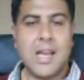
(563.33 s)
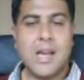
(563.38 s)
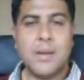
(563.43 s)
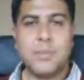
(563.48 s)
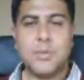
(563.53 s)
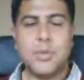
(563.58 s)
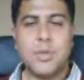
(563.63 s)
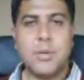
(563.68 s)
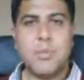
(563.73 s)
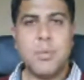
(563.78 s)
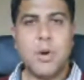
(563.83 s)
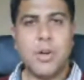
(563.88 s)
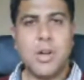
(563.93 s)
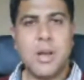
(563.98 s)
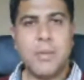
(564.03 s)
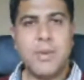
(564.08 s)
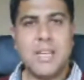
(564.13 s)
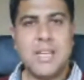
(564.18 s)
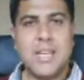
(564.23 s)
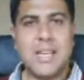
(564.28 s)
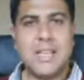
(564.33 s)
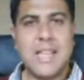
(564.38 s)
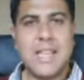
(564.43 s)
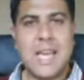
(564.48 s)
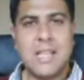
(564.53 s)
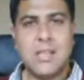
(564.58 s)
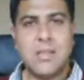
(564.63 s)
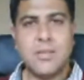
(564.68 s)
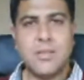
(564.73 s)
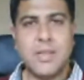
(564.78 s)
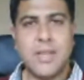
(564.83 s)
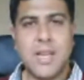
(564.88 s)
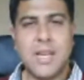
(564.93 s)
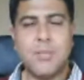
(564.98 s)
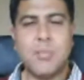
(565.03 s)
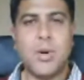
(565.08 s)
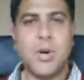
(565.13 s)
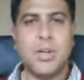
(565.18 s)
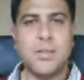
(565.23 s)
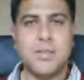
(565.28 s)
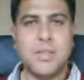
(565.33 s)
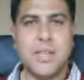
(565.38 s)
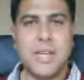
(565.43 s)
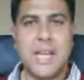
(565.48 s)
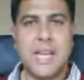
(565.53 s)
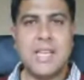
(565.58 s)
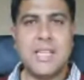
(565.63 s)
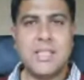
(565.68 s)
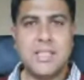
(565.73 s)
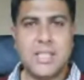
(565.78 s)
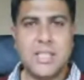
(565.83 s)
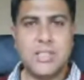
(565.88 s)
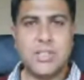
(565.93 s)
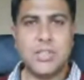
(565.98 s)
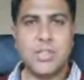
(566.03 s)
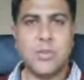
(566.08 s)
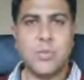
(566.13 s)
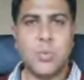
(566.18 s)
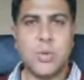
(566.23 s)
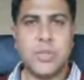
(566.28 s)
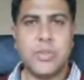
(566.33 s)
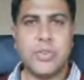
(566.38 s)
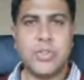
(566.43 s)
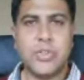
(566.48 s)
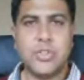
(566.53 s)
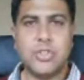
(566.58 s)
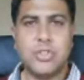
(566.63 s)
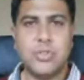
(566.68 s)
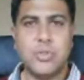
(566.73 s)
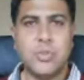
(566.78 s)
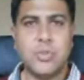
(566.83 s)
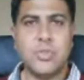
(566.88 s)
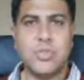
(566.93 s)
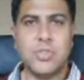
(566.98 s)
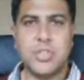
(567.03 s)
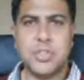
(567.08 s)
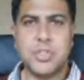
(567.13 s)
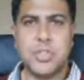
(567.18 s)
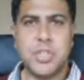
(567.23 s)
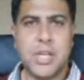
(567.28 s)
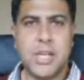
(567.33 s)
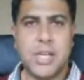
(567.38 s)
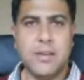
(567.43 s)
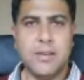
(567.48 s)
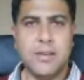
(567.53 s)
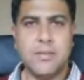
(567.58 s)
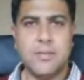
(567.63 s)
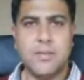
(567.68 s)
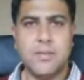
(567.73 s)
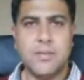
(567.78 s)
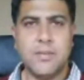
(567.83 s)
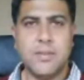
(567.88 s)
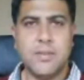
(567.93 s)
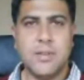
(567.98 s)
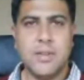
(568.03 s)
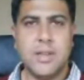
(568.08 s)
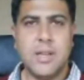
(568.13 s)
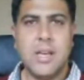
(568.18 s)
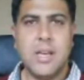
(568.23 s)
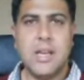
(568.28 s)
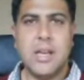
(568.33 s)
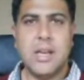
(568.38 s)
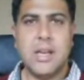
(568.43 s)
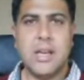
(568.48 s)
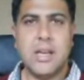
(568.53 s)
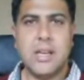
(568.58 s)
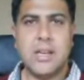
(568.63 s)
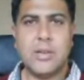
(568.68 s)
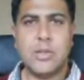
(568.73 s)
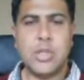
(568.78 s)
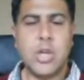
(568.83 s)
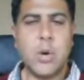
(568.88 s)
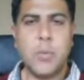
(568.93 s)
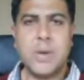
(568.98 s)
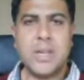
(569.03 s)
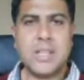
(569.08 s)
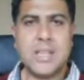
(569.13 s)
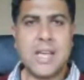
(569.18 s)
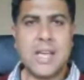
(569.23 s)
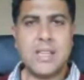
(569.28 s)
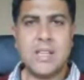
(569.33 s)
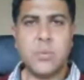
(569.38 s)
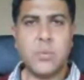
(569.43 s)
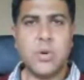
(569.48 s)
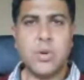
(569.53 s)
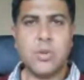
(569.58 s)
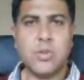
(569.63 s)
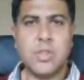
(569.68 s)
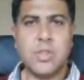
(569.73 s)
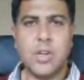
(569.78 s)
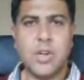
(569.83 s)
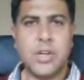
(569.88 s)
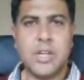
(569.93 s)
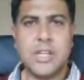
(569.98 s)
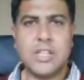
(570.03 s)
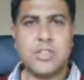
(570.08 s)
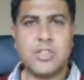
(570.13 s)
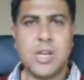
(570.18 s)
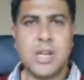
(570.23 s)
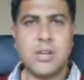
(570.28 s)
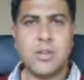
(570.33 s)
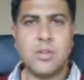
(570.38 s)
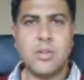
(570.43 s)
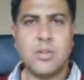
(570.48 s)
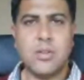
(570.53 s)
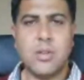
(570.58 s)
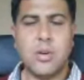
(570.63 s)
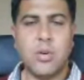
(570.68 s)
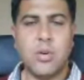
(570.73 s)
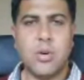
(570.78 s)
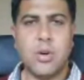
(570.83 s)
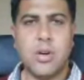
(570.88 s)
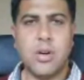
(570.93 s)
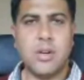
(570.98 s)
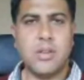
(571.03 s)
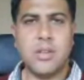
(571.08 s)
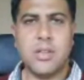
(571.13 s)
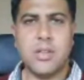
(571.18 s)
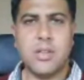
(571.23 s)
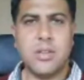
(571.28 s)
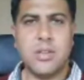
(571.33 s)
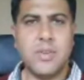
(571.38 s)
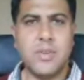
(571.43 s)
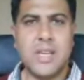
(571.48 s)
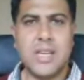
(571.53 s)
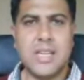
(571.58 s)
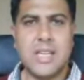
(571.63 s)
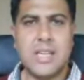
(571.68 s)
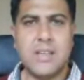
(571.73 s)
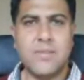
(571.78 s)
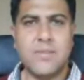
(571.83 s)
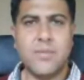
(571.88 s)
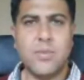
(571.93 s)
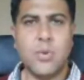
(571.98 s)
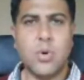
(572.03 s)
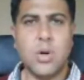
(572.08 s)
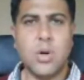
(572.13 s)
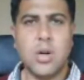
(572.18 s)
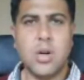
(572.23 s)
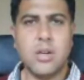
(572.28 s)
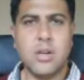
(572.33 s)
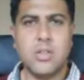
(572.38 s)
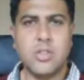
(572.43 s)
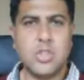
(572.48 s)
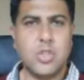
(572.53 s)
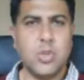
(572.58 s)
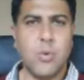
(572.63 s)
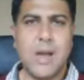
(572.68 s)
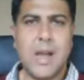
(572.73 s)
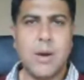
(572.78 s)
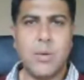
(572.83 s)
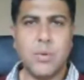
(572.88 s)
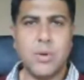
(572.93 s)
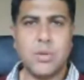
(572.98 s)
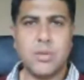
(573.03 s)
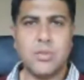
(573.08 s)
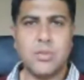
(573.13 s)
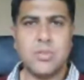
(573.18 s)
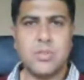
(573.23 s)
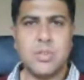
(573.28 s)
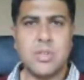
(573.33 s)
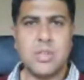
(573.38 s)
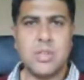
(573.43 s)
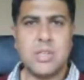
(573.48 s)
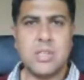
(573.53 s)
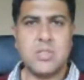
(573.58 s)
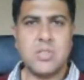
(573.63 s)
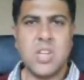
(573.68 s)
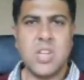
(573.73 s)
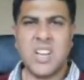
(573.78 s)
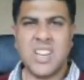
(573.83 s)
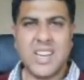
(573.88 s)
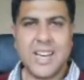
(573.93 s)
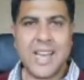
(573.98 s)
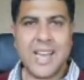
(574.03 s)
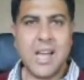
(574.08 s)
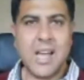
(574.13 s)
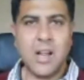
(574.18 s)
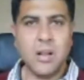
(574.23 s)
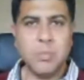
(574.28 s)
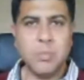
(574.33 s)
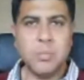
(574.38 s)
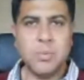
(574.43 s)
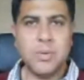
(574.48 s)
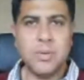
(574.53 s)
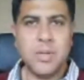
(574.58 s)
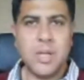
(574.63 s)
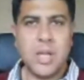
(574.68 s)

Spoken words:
Absolutely, Martin. I mean, at the end of the day, Martin, any teacher wants their students to achieve. Knowing that they were on the learning channel or the VLE for 2 hours is not going to help.